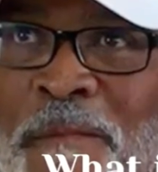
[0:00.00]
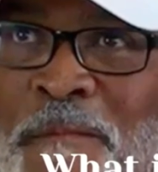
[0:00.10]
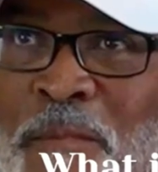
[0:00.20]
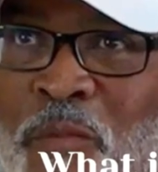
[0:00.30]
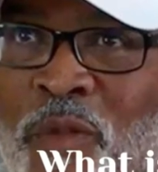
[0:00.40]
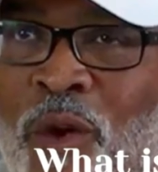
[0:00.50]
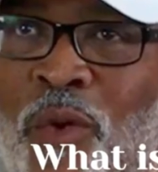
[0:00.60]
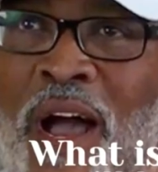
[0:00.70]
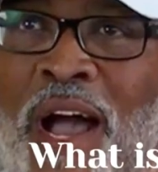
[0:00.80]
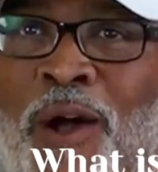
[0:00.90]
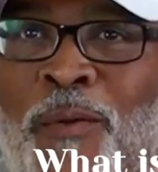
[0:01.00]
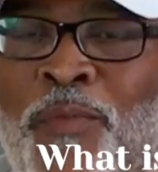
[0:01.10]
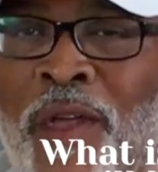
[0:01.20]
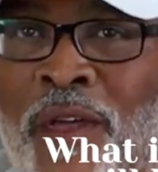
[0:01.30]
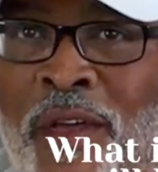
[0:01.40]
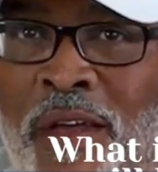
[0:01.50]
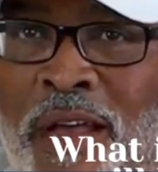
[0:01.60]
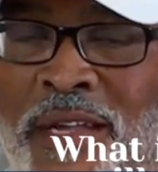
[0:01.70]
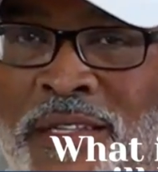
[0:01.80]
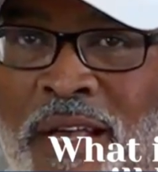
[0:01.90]
you personally? Wow.
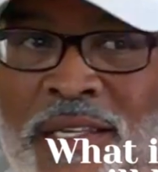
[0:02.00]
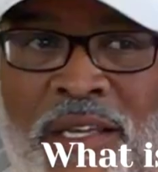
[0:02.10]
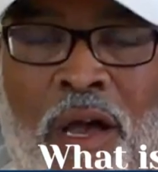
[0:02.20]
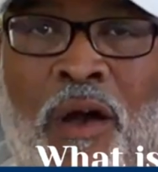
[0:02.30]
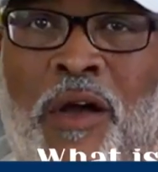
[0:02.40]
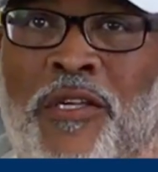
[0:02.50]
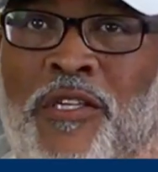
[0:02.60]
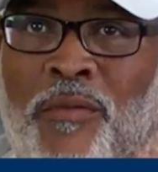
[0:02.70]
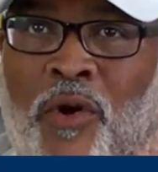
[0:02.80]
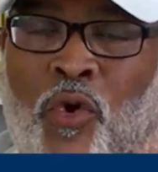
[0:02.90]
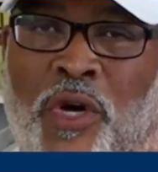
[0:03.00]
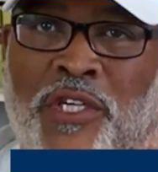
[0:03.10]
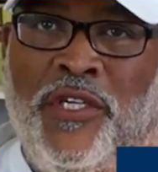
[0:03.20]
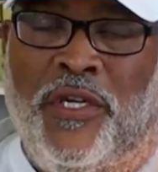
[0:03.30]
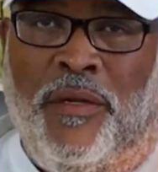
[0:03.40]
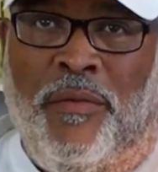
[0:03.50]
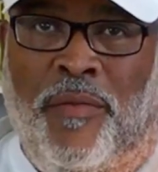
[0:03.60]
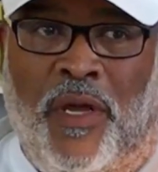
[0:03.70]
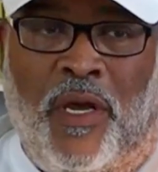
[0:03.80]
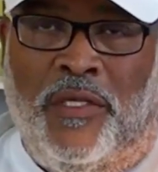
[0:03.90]
That's, that's an awesome
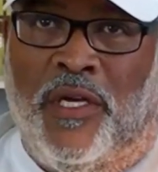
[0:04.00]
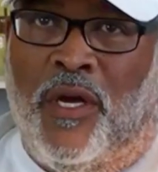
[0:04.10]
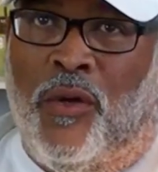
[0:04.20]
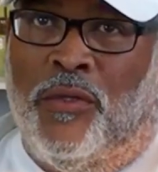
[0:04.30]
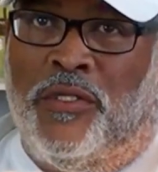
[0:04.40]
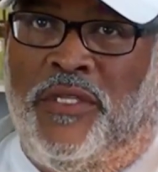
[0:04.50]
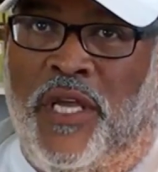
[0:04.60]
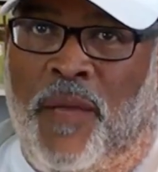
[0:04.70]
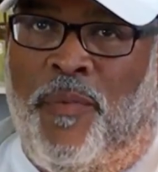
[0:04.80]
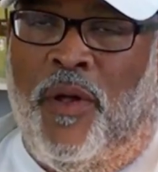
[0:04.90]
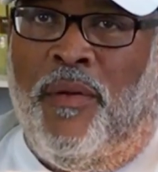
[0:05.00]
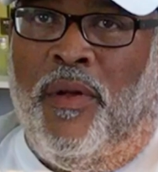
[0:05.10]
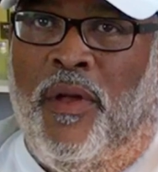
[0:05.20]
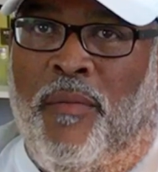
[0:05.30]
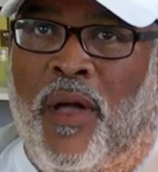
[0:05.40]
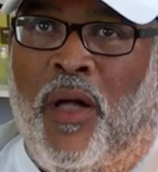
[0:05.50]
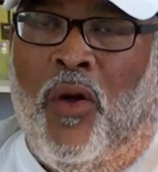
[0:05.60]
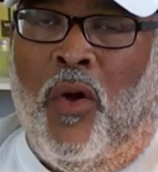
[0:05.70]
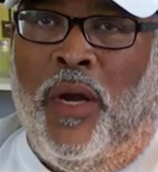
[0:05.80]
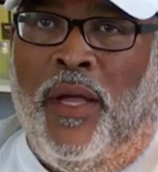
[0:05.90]
question because it goes deep in, in my
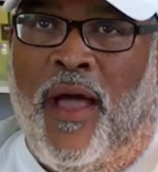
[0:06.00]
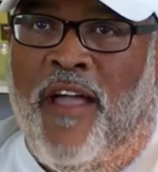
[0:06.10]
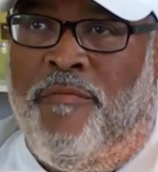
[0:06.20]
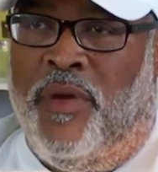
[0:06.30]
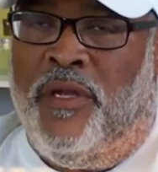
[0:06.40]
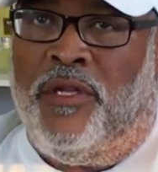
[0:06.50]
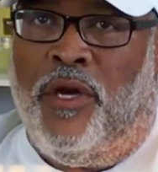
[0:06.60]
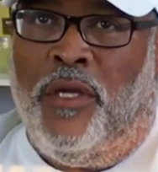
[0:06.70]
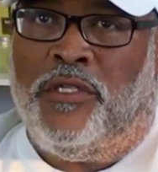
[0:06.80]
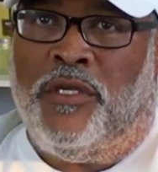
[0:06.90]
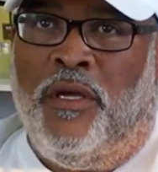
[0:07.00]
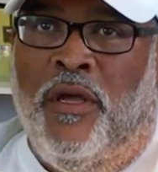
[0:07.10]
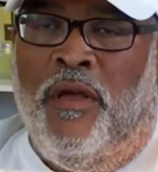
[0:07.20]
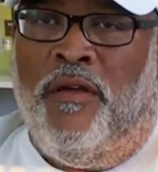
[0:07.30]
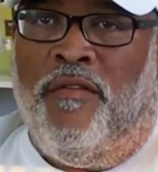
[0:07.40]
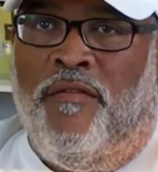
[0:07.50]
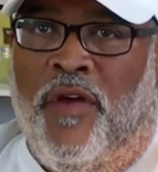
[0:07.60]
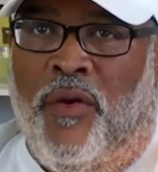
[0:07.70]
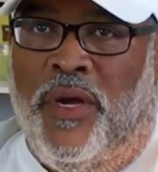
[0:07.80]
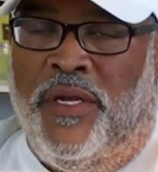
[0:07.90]
heart. I've been touched
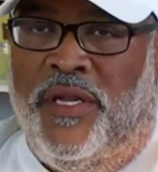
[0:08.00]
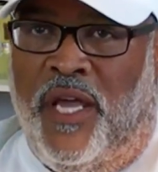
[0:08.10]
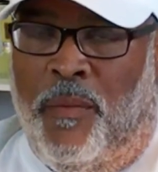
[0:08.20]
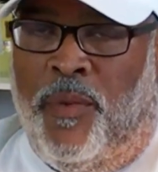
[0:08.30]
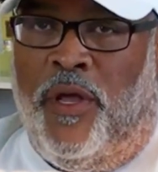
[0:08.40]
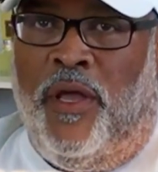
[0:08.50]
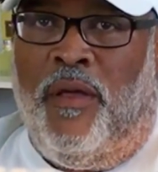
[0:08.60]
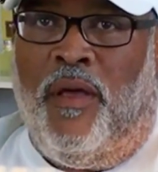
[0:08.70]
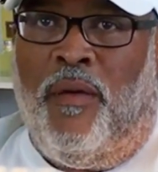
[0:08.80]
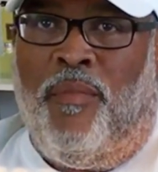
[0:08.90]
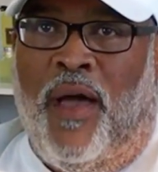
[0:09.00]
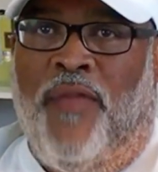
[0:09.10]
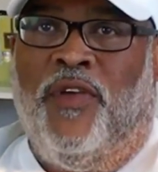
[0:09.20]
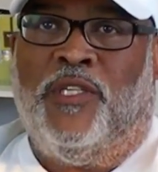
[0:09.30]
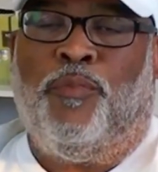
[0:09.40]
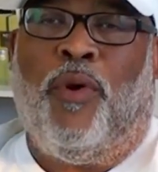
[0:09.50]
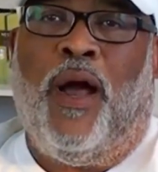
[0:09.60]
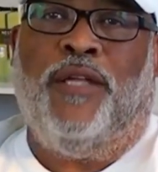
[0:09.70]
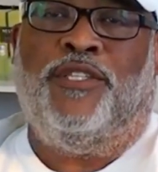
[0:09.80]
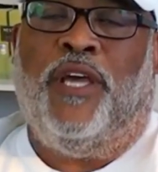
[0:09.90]
very deeply by this
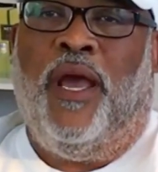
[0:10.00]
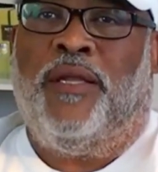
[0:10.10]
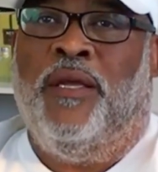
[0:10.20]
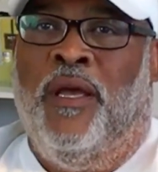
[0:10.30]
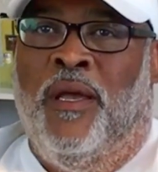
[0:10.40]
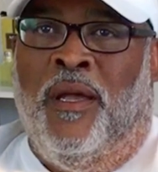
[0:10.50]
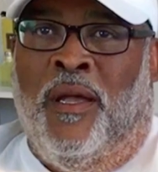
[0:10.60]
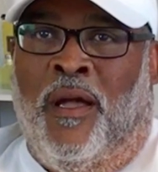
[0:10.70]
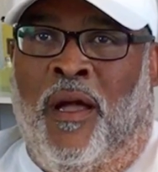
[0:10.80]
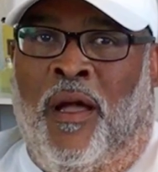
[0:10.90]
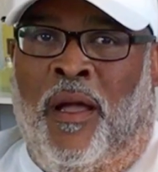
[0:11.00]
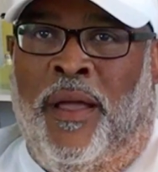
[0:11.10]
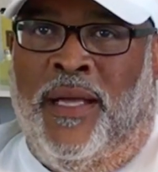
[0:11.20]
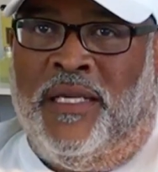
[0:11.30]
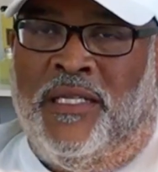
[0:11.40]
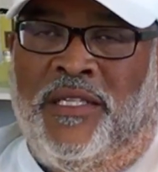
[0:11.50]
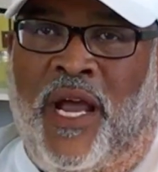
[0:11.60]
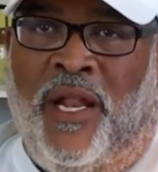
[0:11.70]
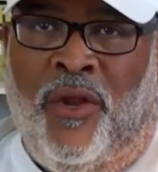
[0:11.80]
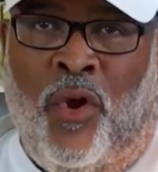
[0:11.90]
project. Uh, as I
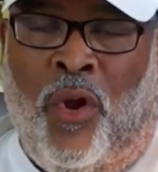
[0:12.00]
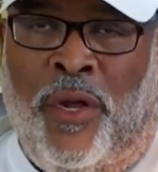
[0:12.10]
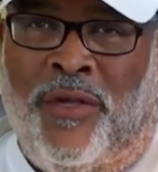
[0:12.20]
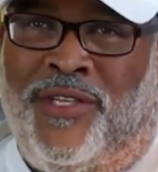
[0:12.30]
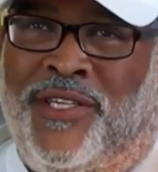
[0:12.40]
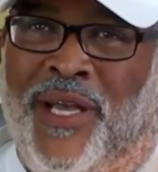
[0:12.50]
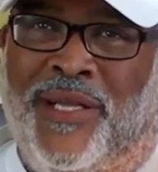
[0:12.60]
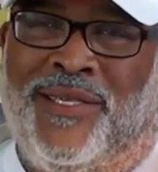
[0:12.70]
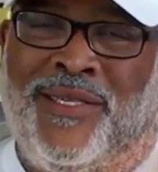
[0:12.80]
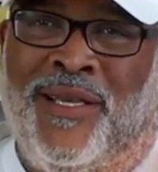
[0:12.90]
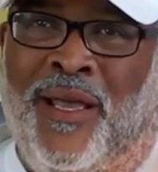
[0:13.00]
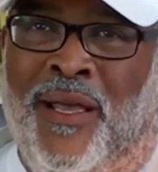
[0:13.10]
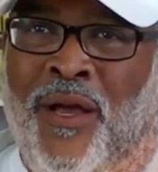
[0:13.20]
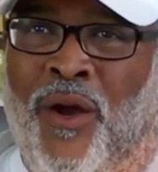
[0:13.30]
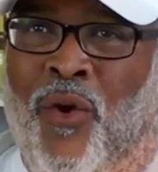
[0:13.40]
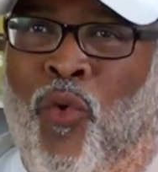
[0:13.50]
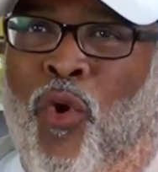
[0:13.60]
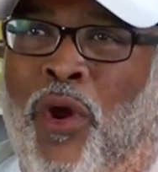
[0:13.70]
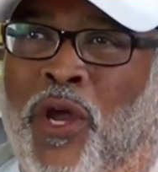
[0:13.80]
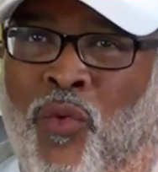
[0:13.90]
stated earlier, just
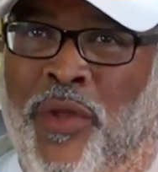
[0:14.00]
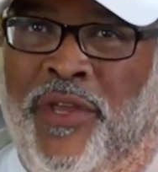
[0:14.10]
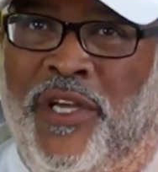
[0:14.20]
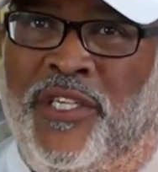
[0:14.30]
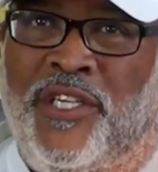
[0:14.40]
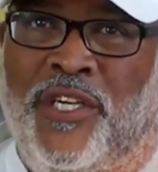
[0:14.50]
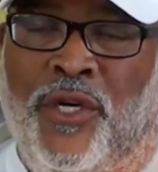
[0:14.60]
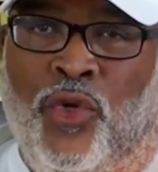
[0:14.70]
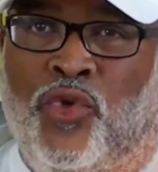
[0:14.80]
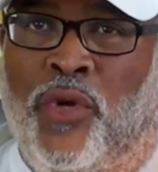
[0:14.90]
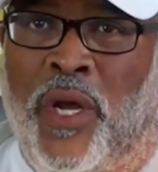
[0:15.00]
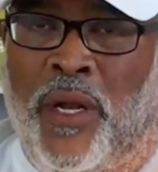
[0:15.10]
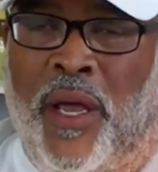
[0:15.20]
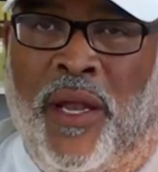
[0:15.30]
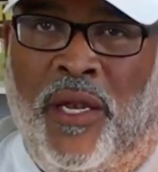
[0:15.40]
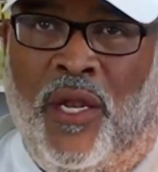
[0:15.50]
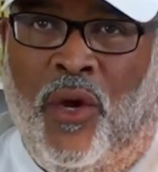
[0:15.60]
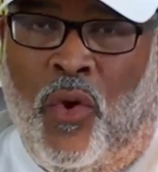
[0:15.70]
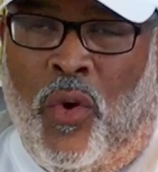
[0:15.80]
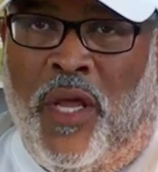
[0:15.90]
working with these children and
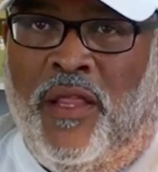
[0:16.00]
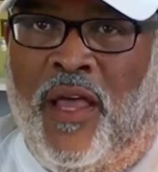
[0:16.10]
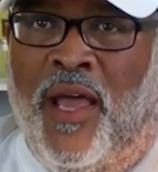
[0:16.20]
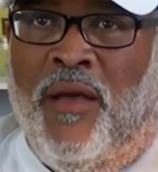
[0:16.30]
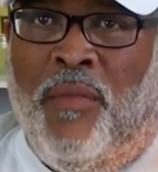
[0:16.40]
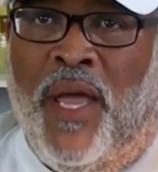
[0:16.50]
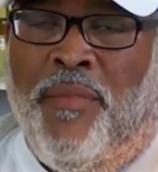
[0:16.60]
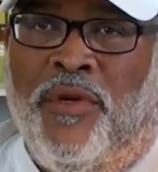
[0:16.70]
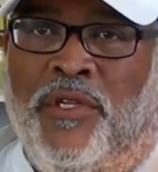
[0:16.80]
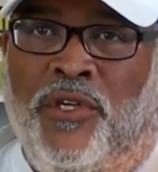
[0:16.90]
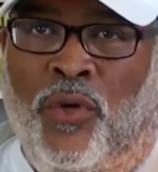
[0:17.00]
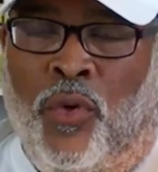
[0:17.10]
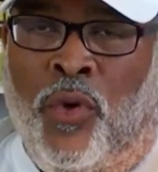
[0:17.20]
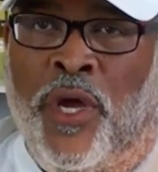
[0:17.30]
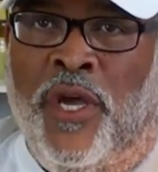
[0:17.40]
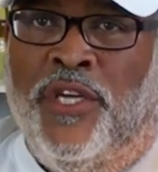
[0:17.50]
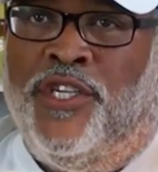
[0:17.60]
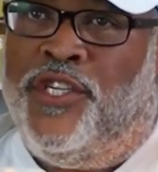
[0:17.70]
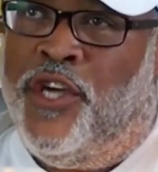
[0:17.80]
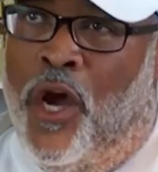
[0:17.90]
knowing that I'm able to
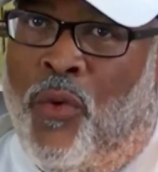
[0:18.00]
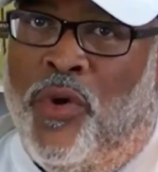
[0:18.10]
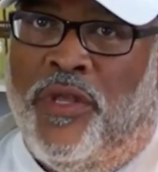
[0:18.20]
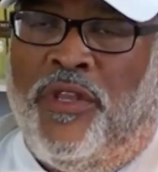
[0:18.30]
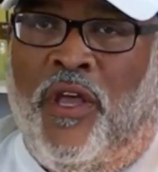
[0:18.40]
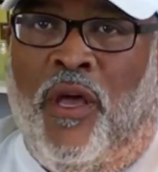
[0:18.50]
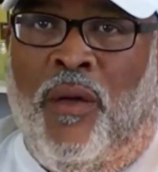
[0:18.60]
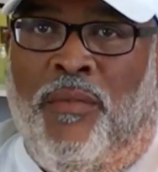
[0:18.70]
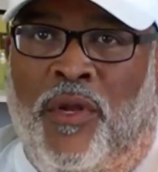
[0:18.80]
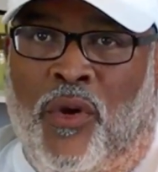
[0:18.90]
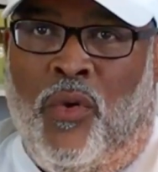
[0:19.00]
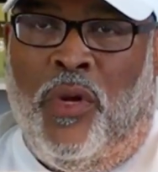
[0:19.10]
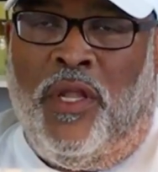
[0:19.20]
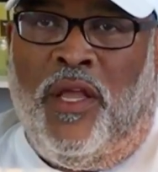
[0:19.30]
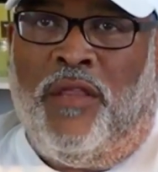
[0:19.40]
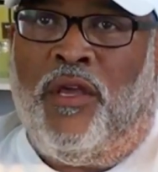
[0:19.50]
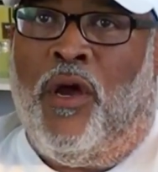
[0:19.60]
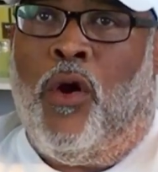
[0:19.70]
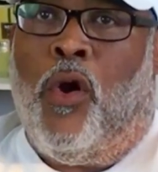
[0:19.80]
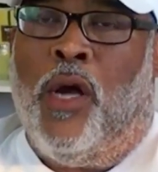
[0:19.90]
share with them, knowing that
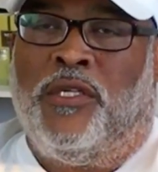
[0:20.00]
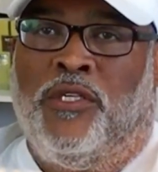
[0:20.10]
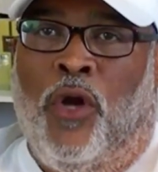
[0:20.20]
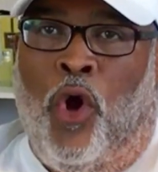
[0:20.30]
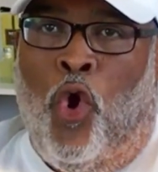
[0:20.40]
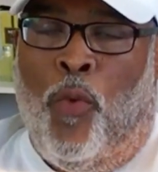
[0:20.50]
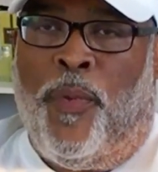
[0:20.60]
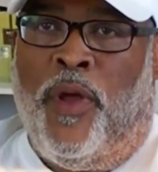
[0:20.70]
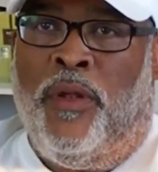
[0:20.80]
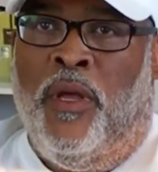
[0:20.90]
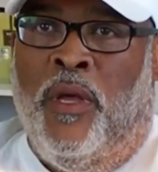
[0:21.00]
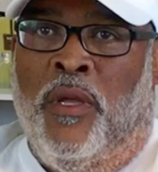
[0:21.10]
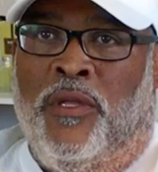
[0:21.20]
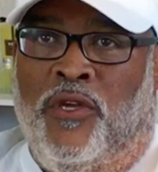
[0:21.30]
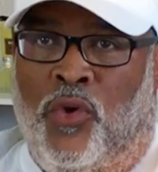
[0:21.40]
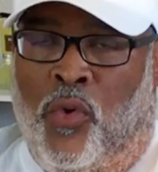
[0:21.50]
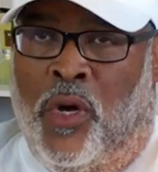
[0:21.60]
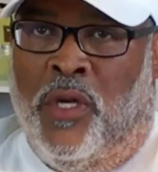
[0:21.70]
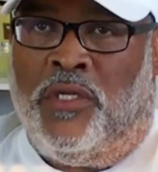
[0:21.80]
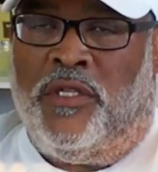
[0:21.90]
their hearts are open
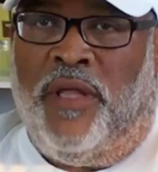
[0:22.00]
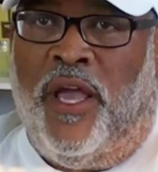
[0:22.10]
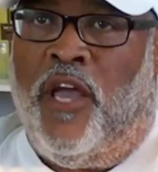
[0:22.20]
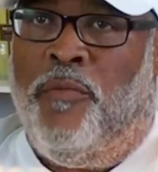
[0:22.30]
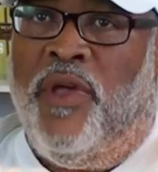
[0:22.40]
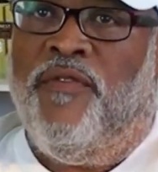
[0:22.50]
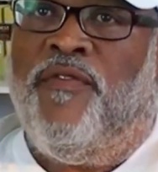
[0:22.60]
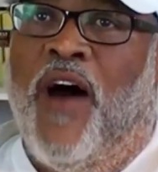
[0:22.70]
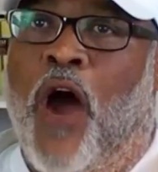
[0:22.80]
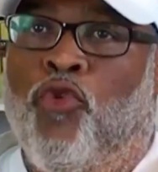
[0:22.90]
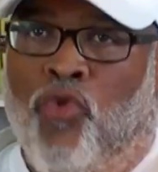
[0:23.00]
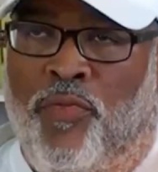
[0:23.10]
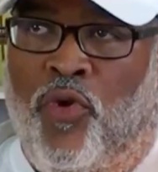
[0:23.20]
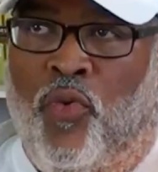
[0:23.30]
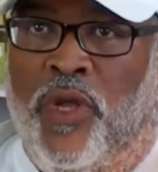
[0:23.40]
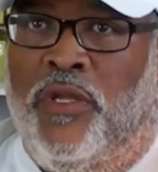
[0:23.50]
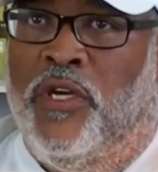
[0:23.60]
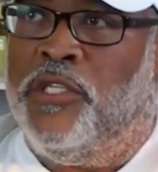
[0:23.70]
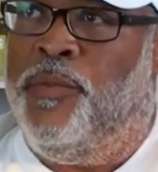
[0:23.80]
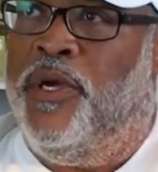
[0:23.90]
to us, they can be vulnerable with
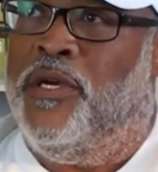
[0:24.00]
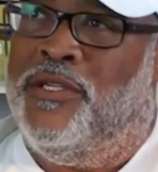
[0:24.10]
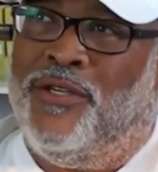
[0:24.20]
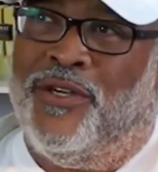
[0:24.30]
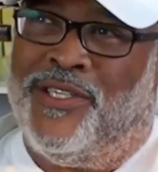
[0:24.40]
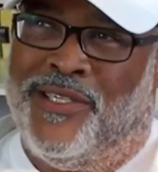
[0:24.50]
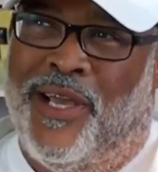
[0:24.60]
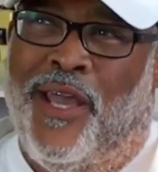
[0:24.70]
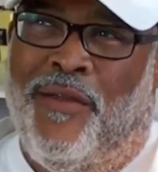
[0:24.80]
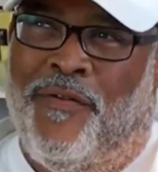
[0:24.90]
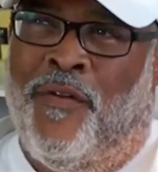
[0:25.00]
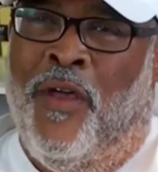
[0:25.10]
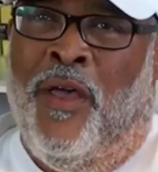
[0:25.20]
us because they're safe